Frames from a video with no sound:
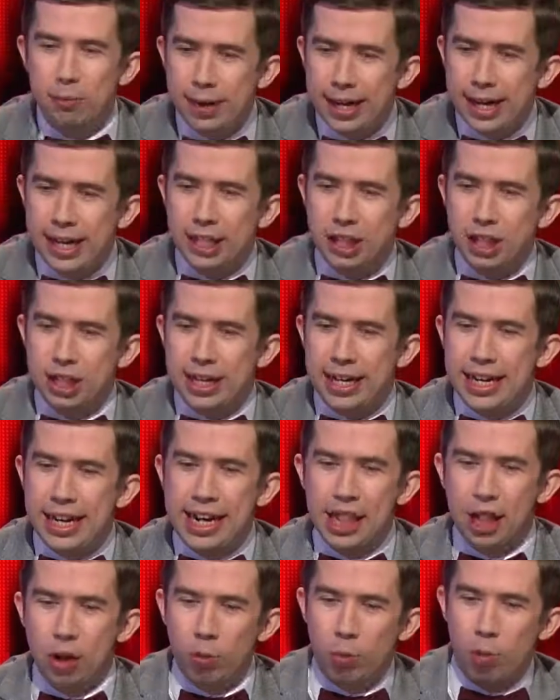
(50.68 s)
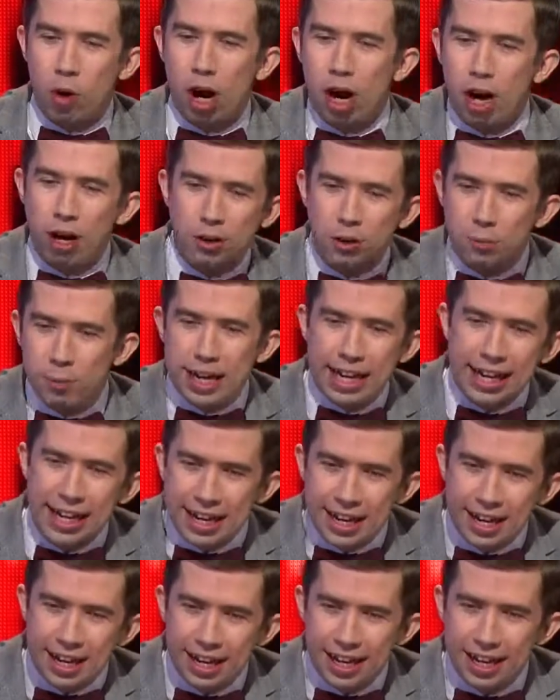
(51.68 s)
Luigi in the Wild Wing
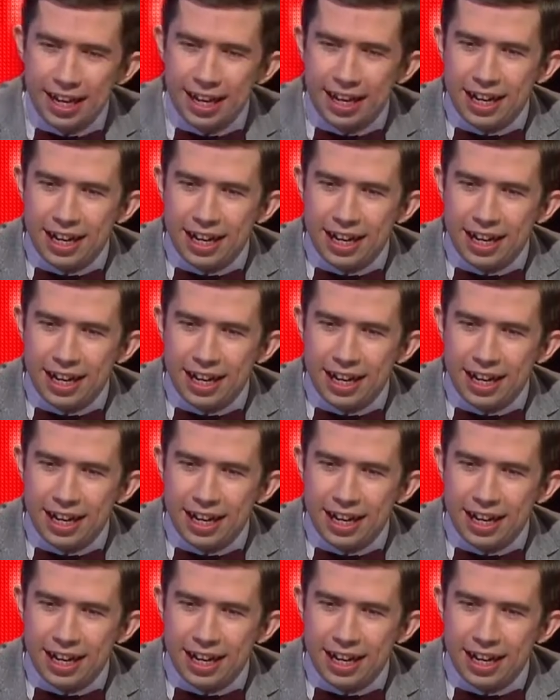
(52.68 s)
car.